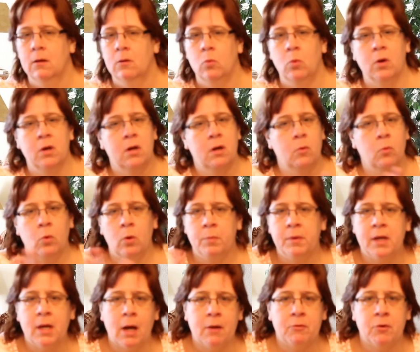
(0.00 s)
we'll
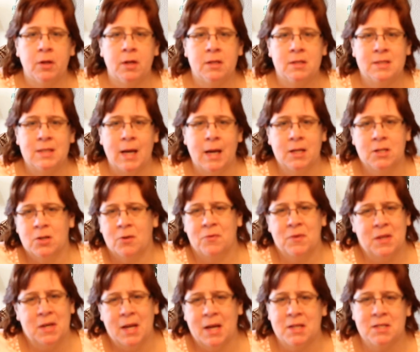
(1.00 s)
be covering in science over
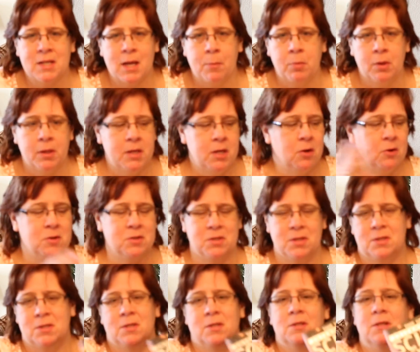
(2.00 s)
the next couple of years.
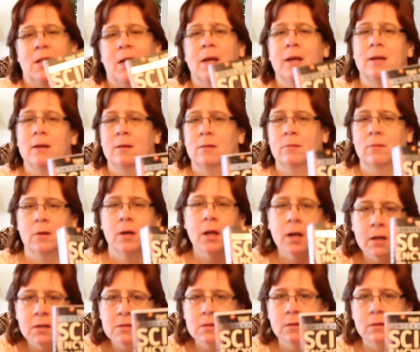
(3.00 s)
This is like
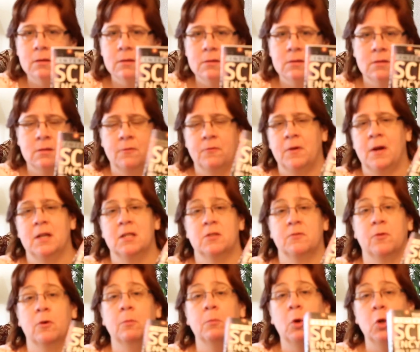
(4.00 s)
gonna suffice
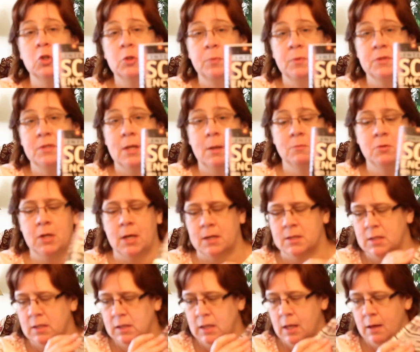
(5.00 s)
for multiple
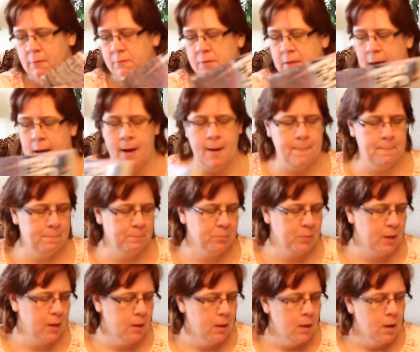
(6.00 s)
subjects. Love that.
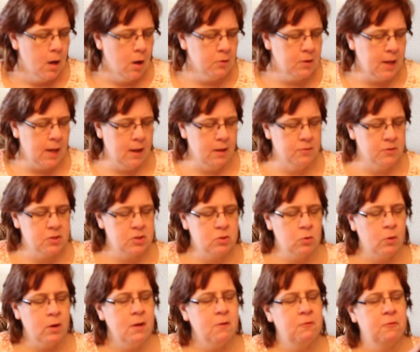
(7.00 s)
Okay, the
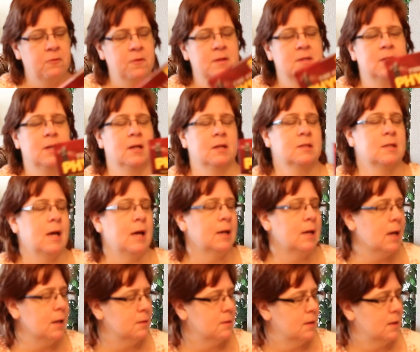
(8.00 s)
story of physics. I
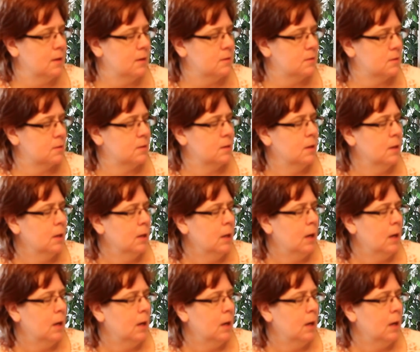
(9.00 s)
got this